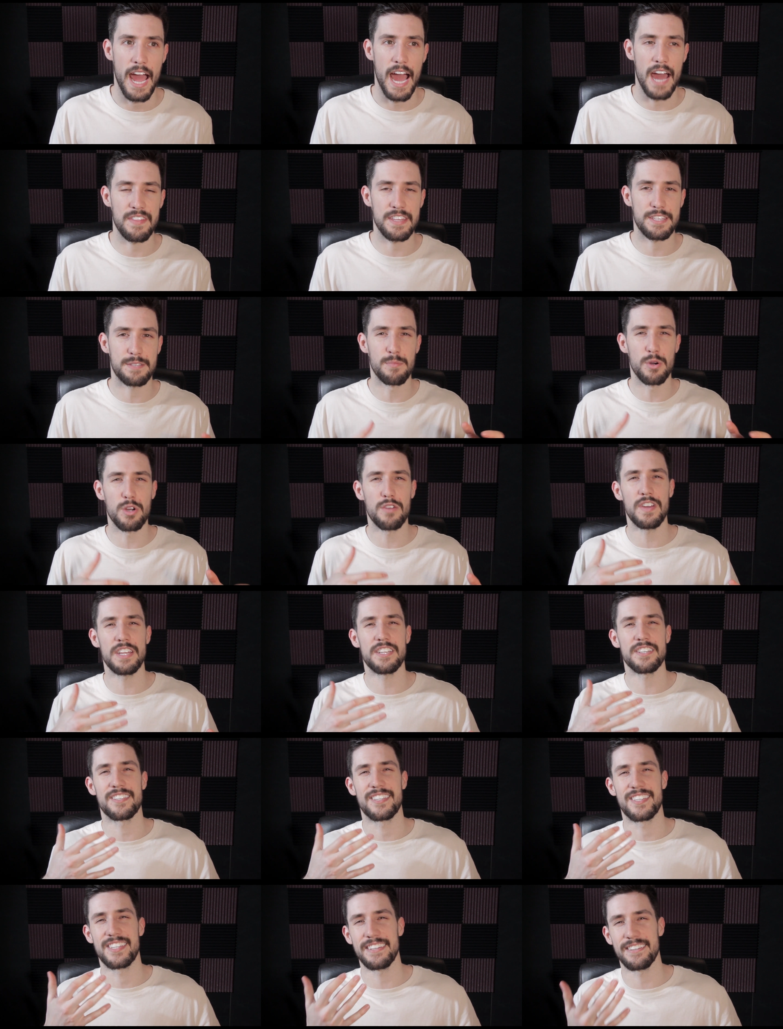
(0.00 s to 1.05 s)
And this movie
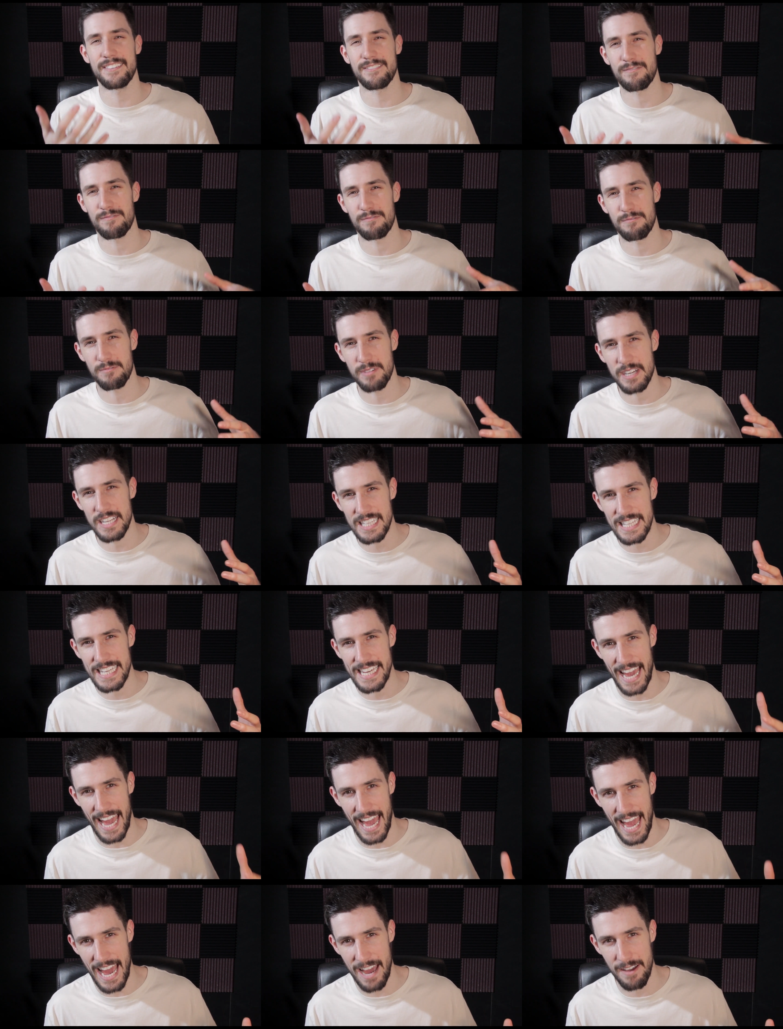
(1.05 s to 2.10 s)
just didn't really
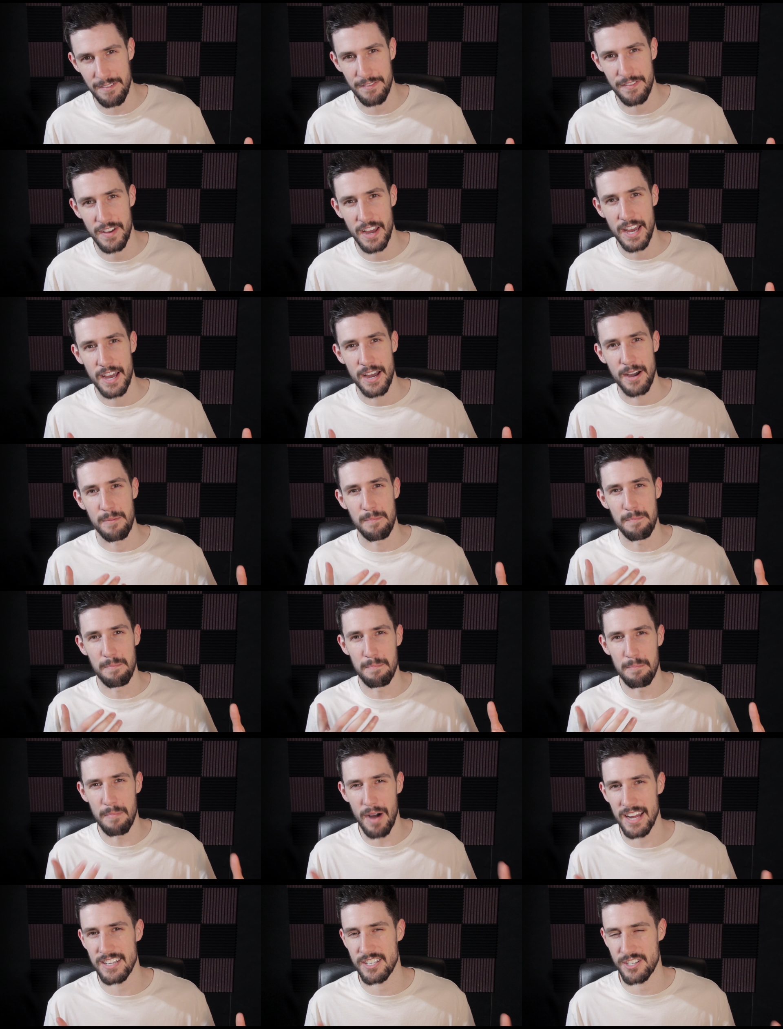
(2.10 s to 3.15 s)
have
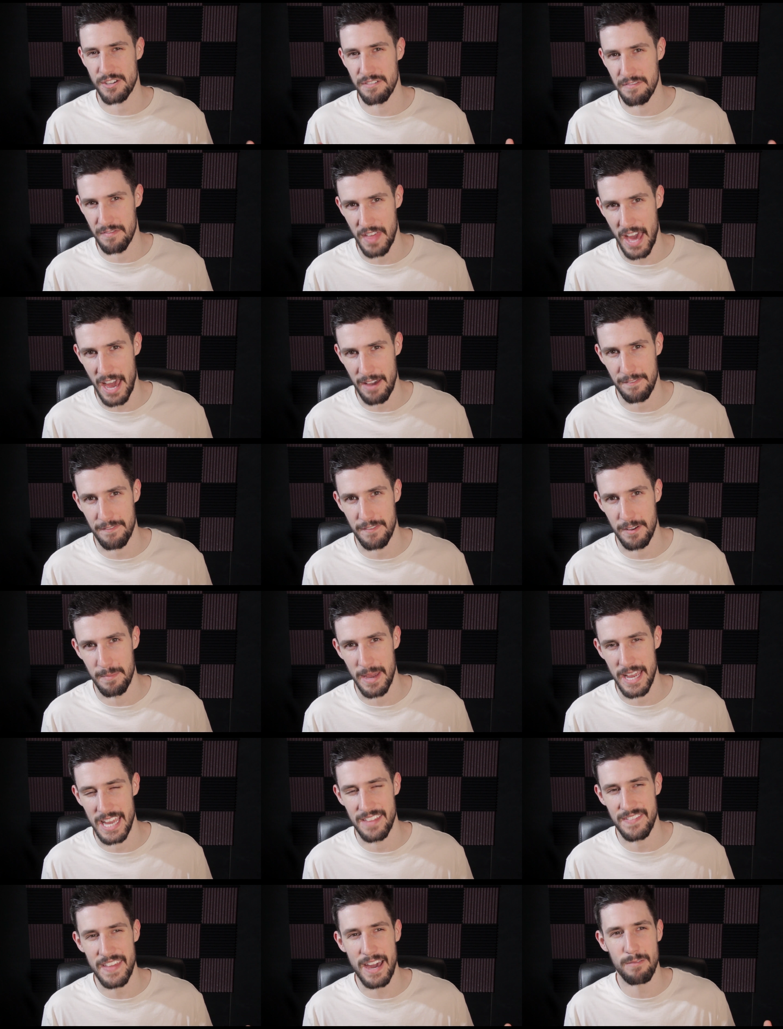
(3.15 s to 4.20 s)
much of that for
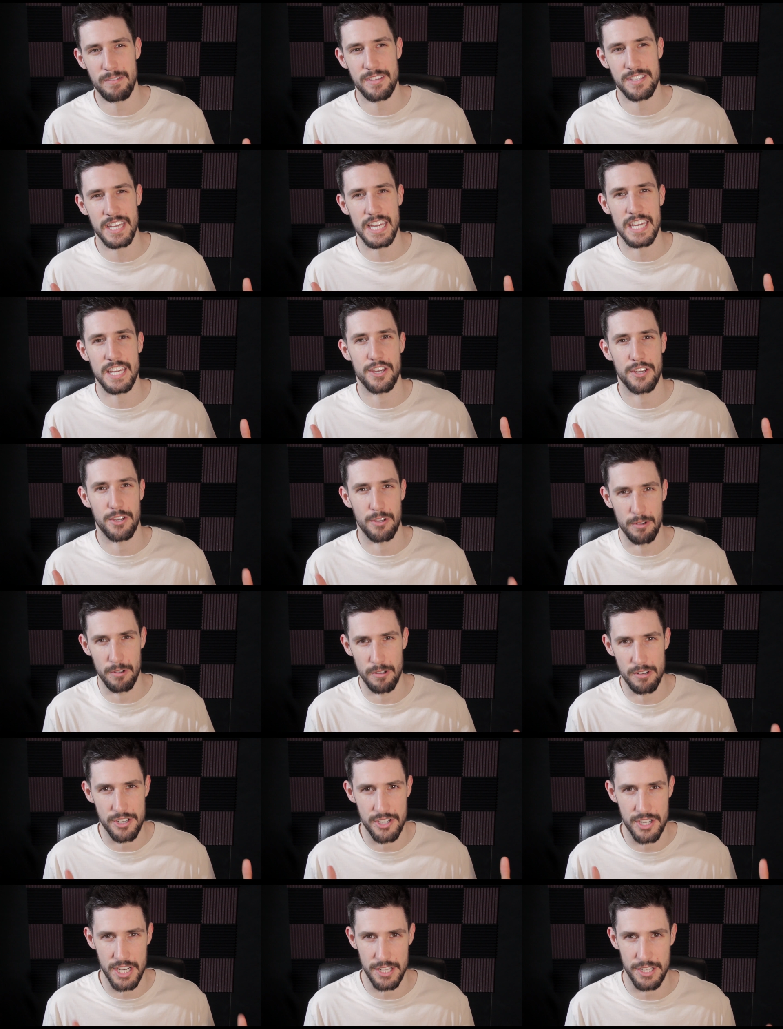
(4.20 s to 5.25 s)
me, and that was a
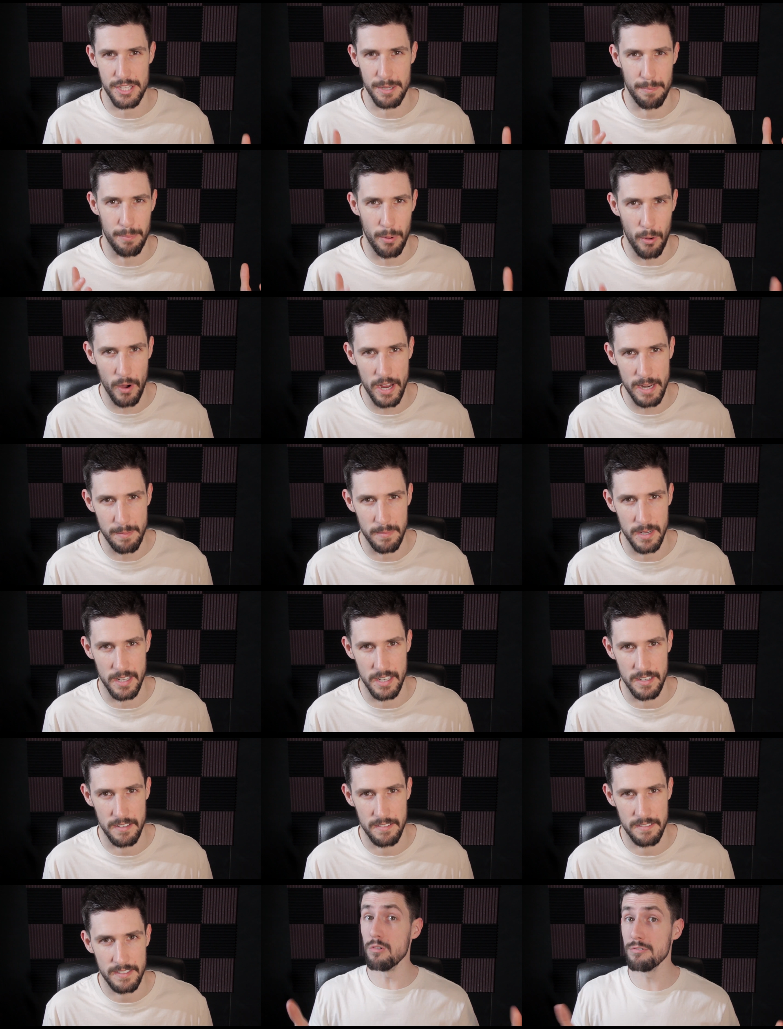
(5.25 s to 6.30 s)
huge
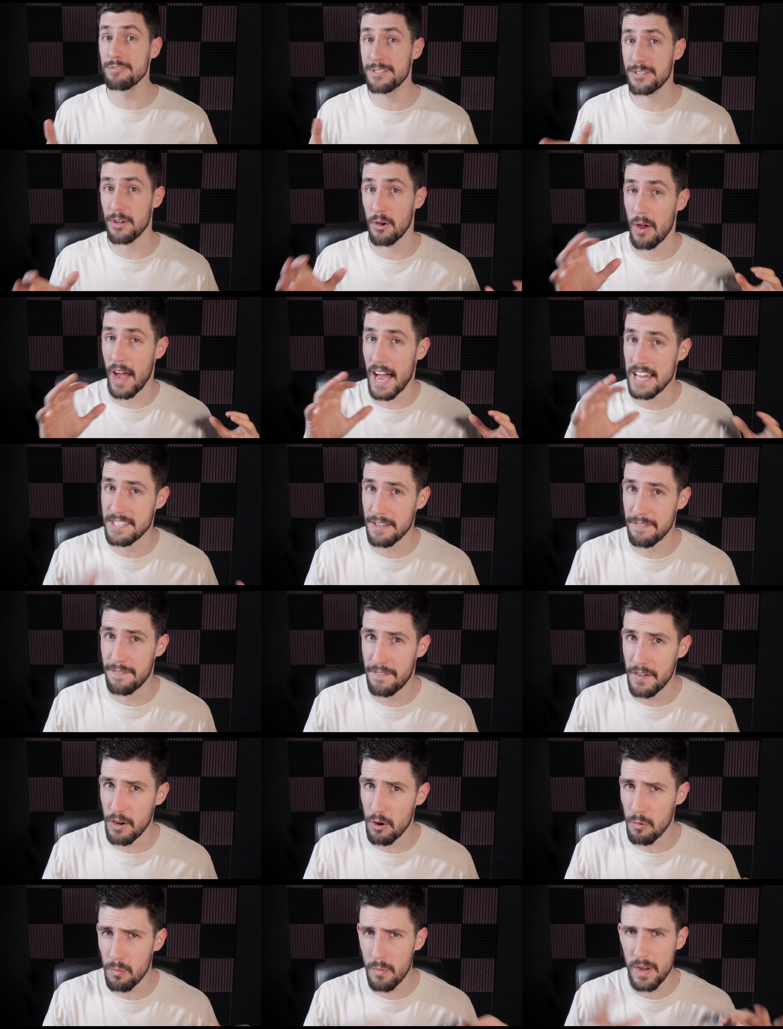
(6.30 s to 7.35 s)
disappointment. Also, as a
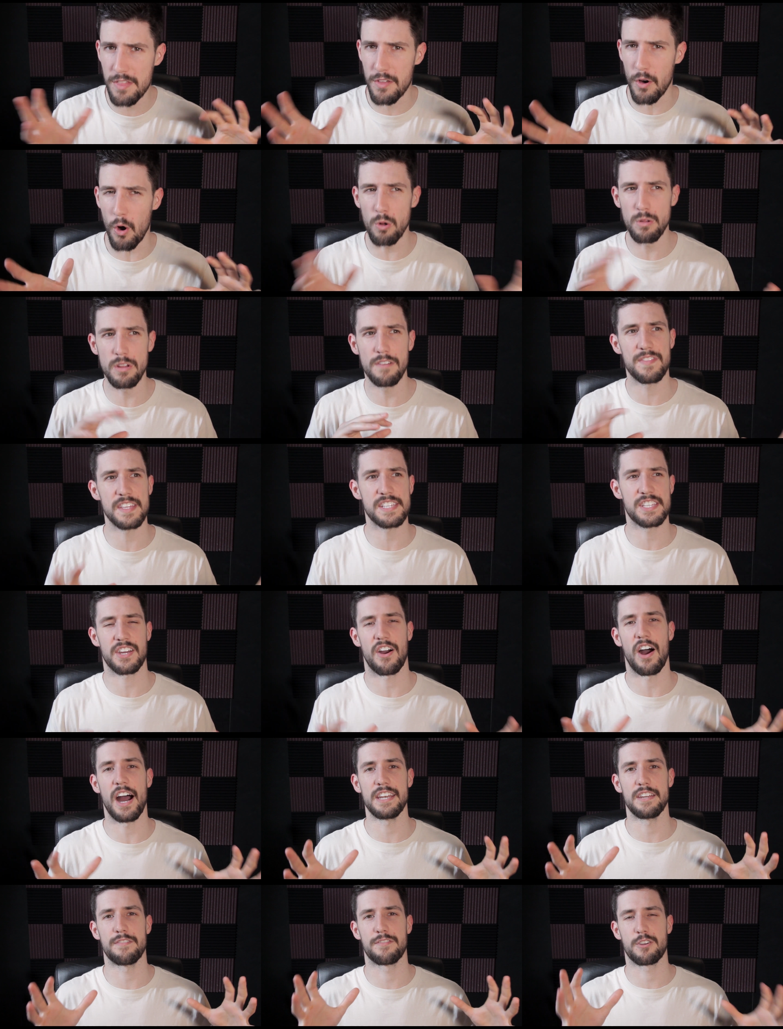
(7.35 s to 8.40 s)
film with all of this
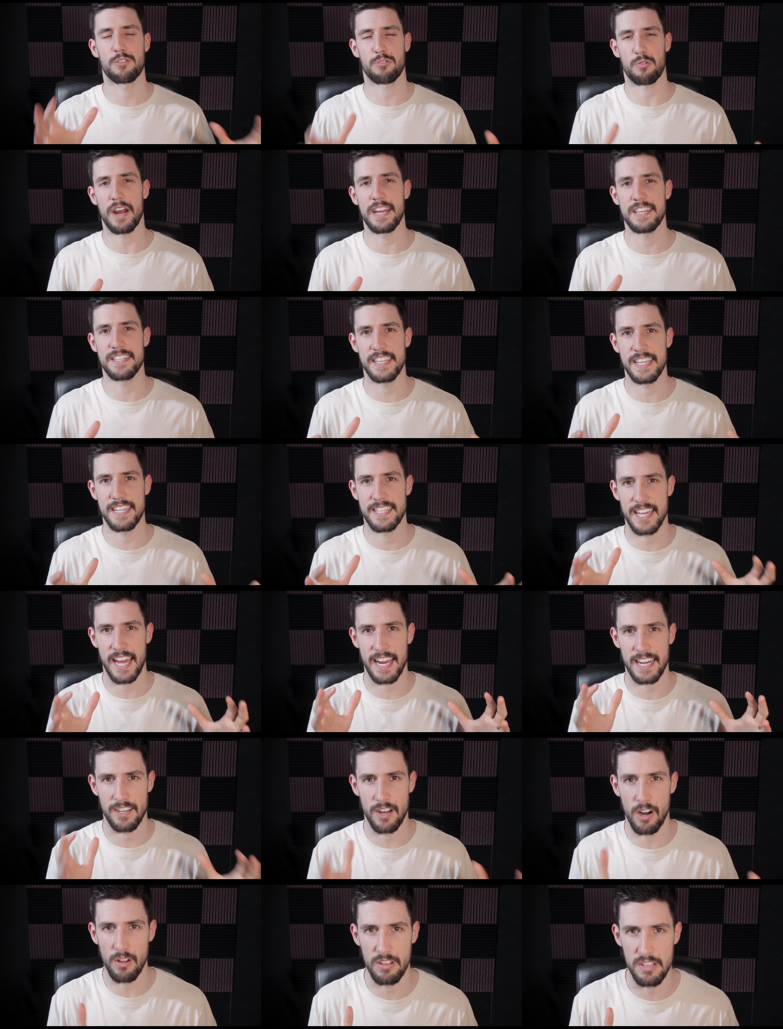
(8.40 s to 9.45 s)
kind of crazy
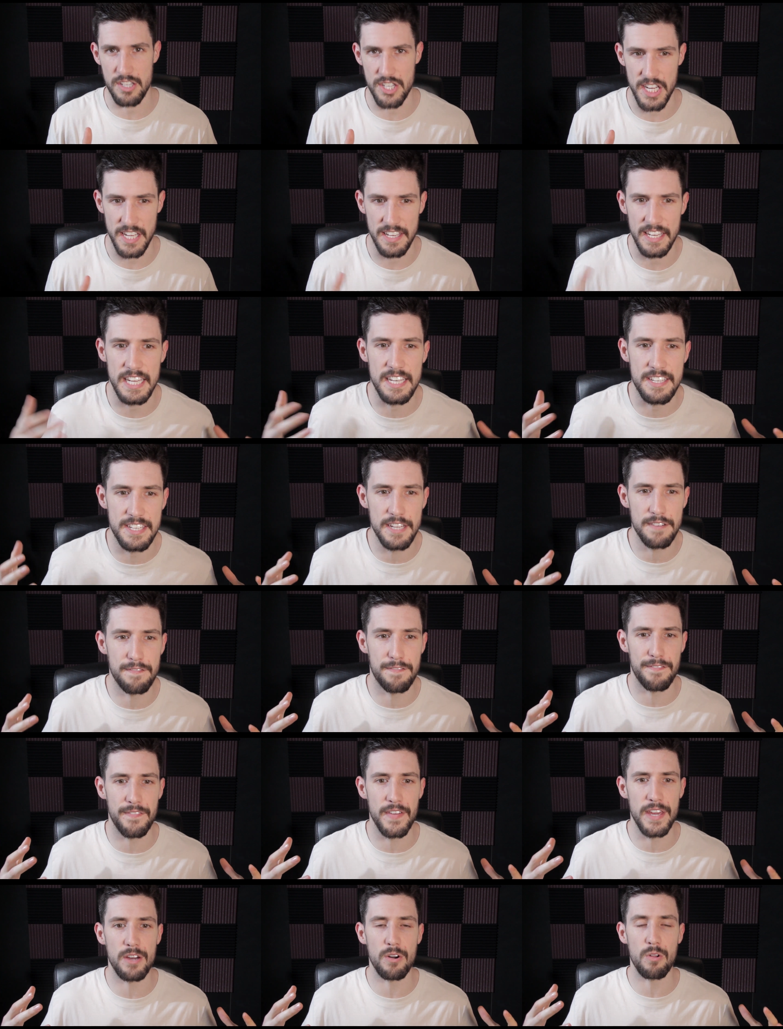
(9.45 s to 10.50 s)
technology, it did
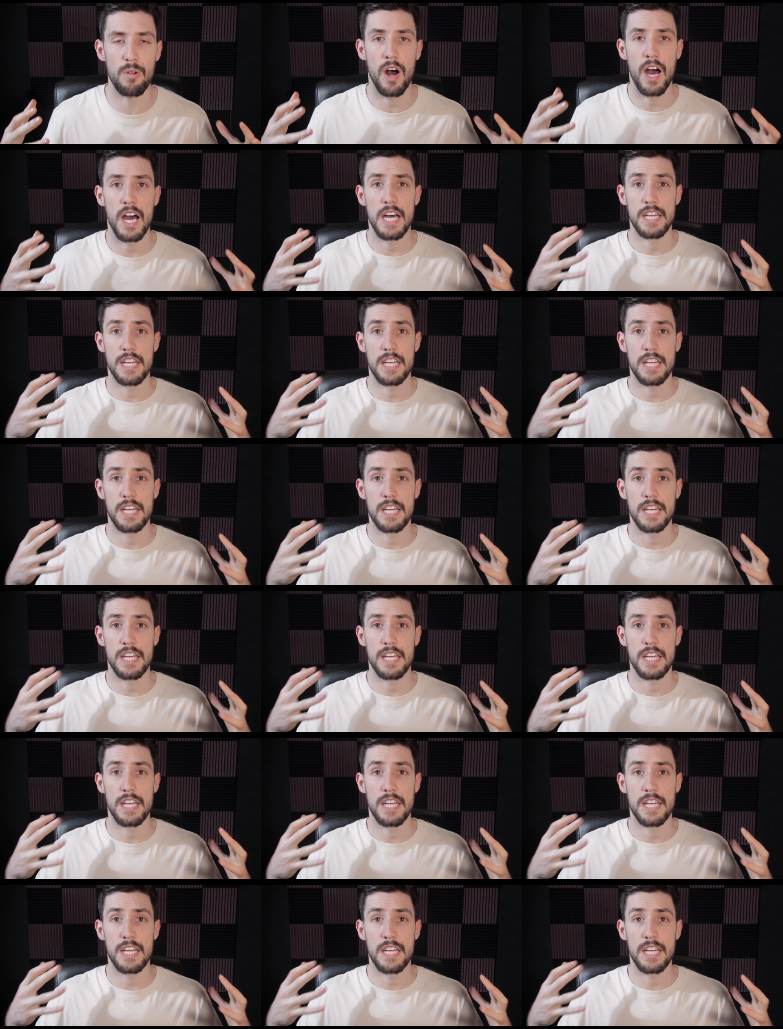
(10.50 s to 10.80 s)
feel